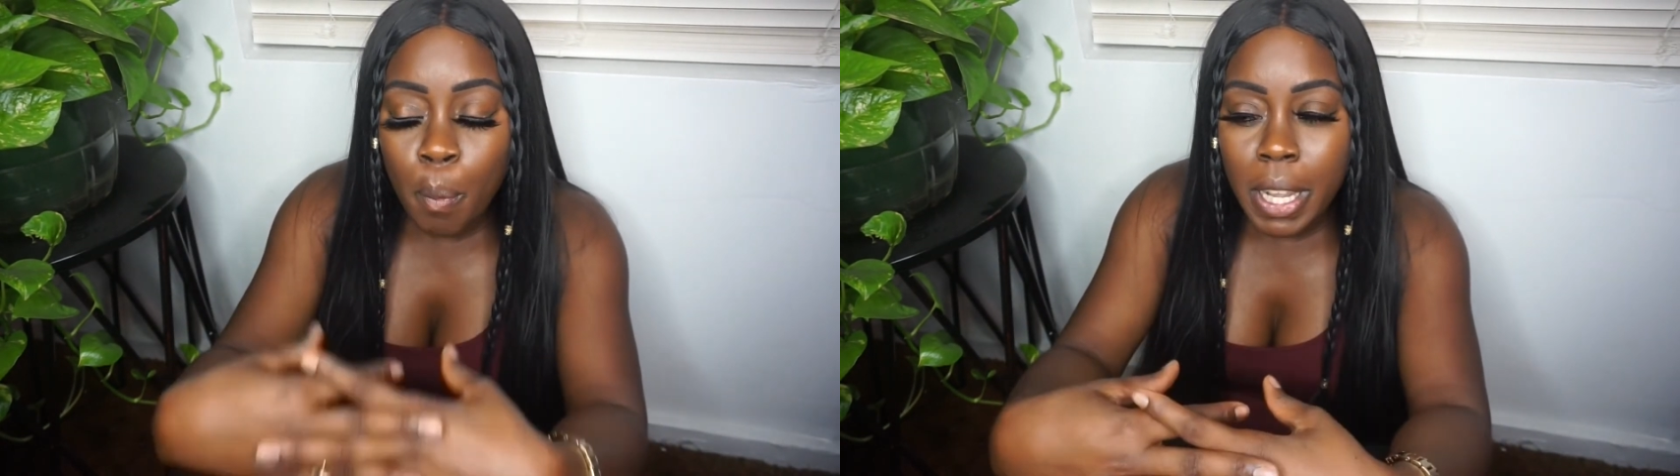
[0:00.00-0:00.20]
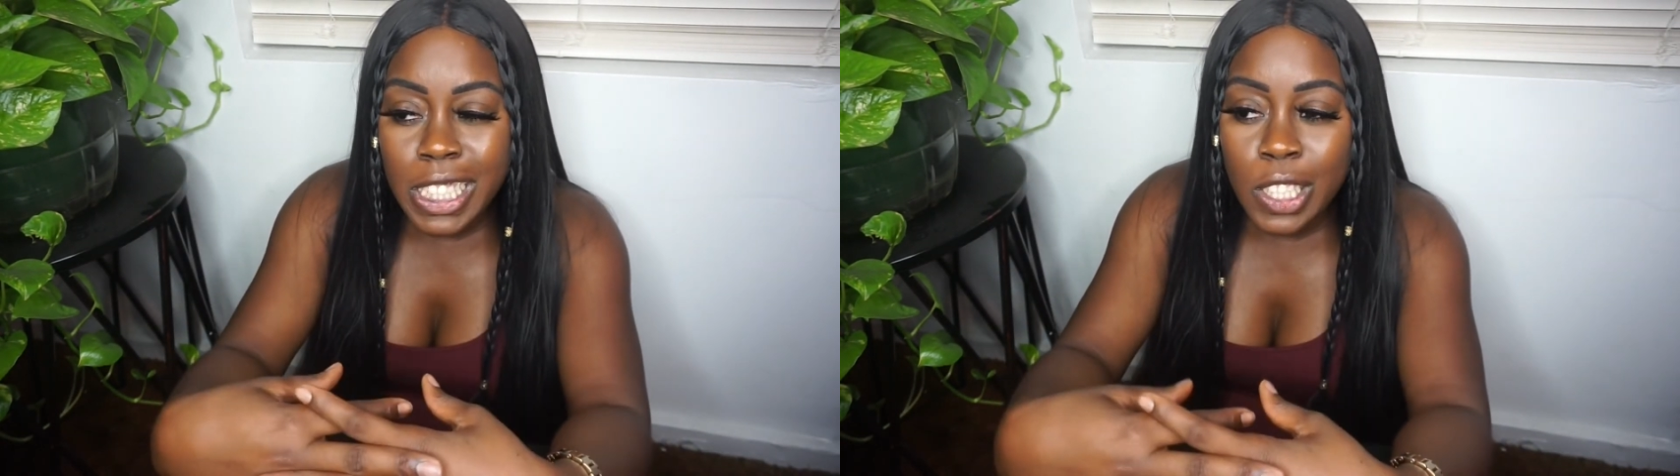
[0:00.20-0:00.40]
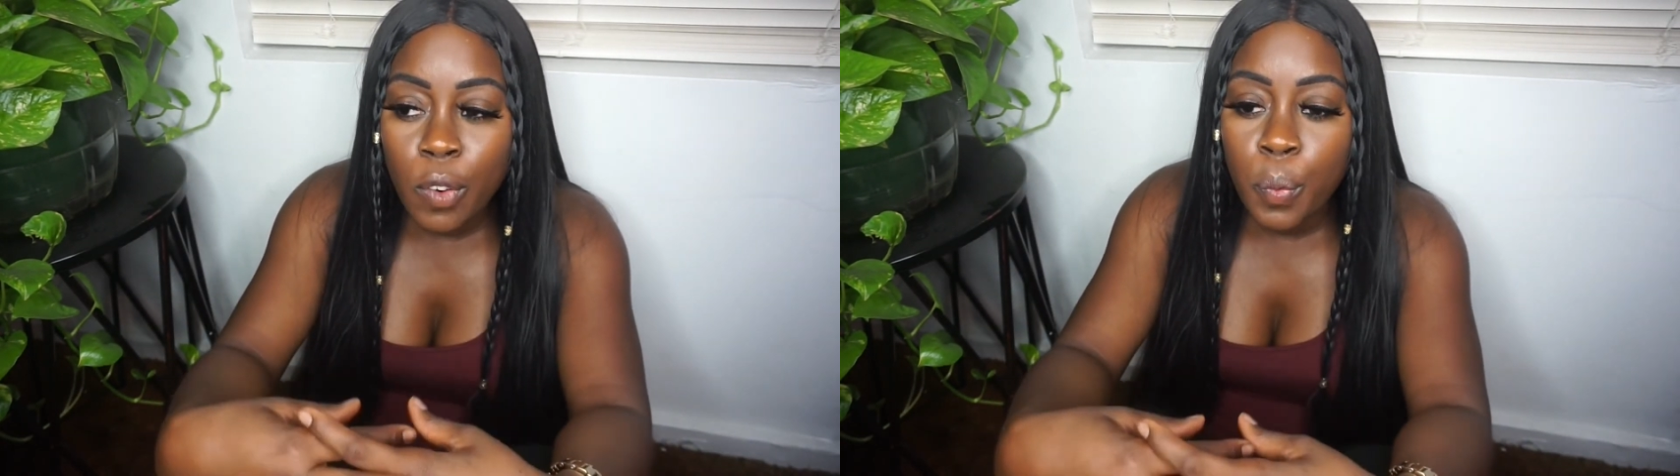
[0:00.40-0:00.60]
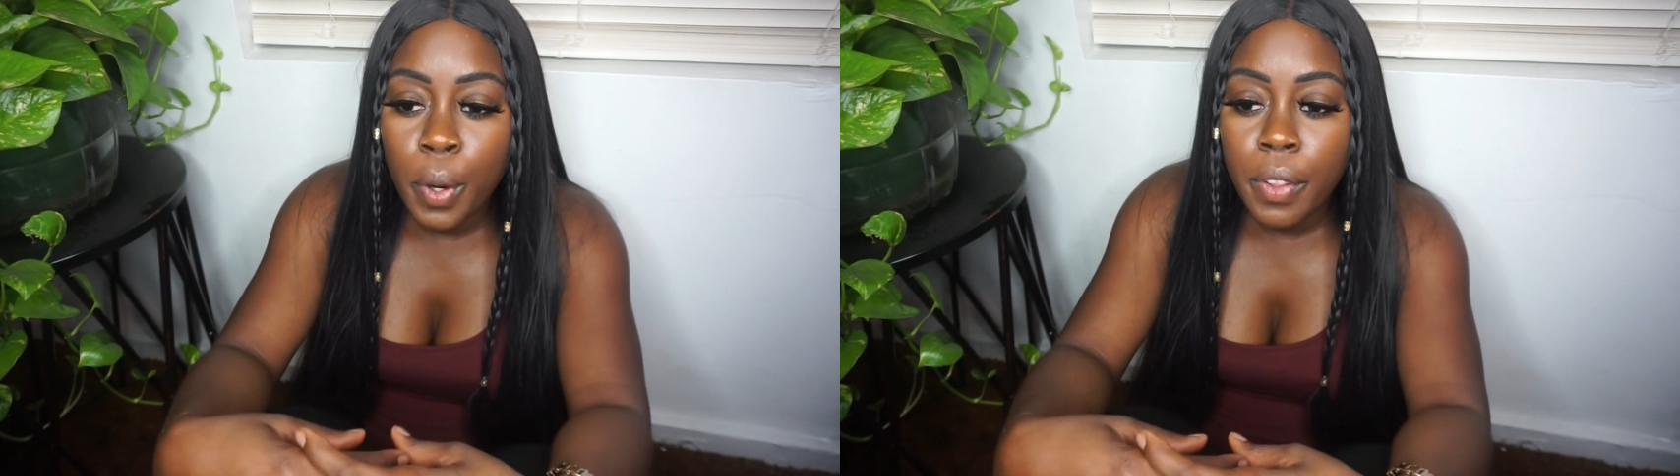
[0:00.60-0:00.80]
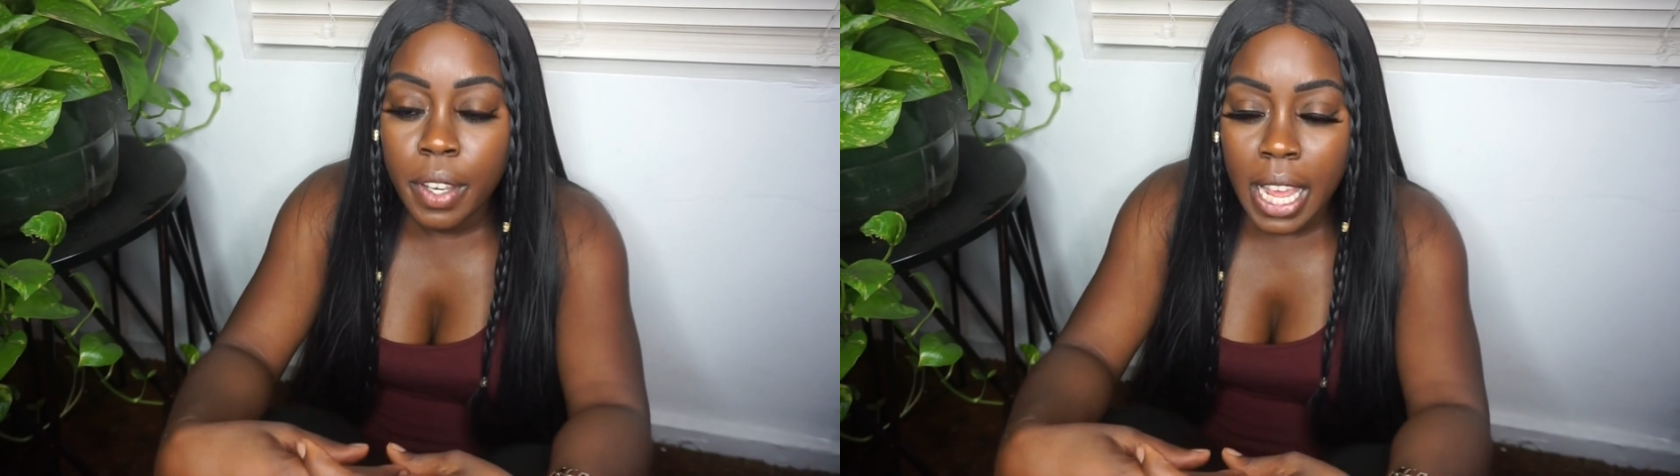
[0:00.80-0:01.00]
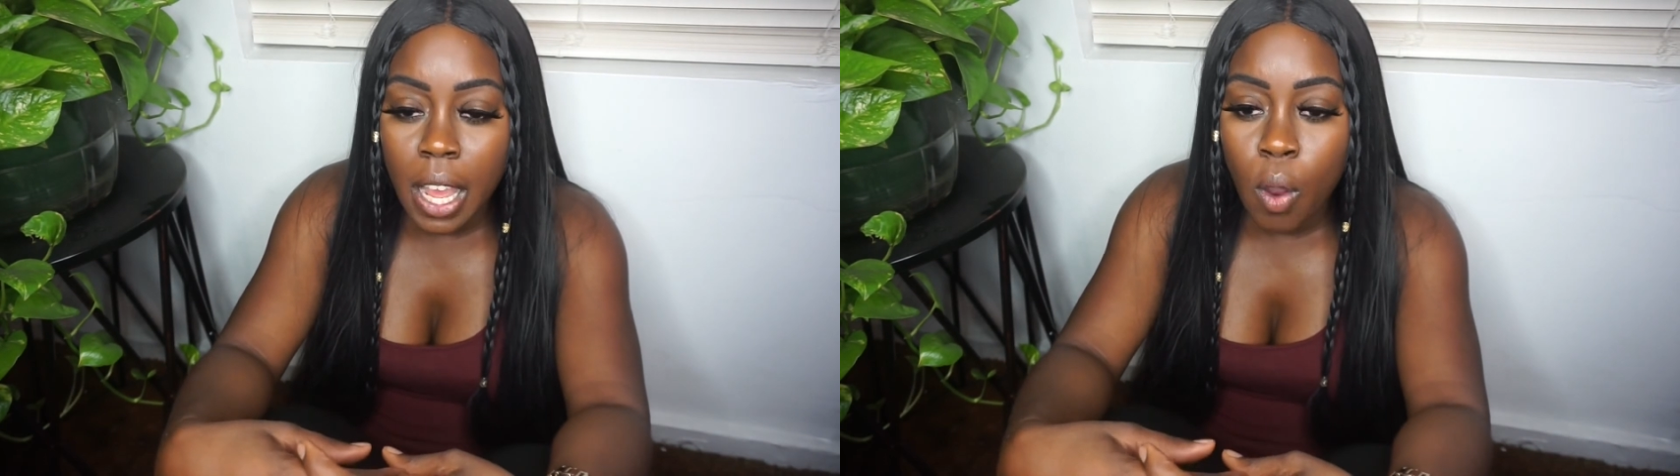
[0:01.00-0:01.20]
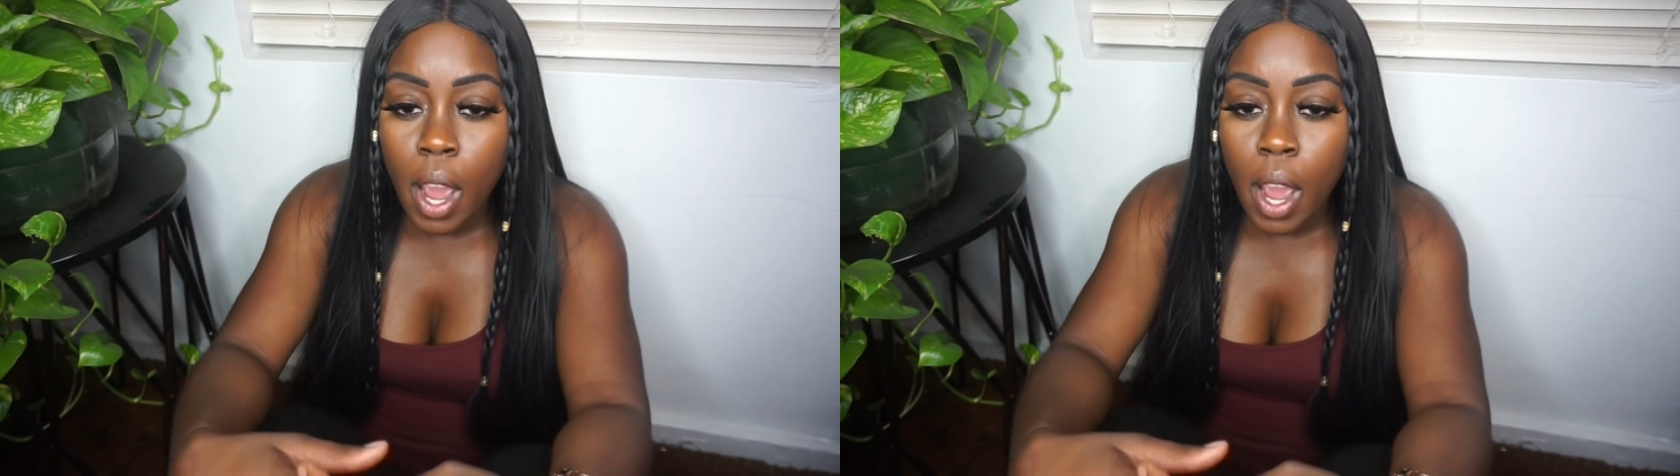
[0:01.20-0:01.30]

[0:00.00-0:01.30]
my self-worth now,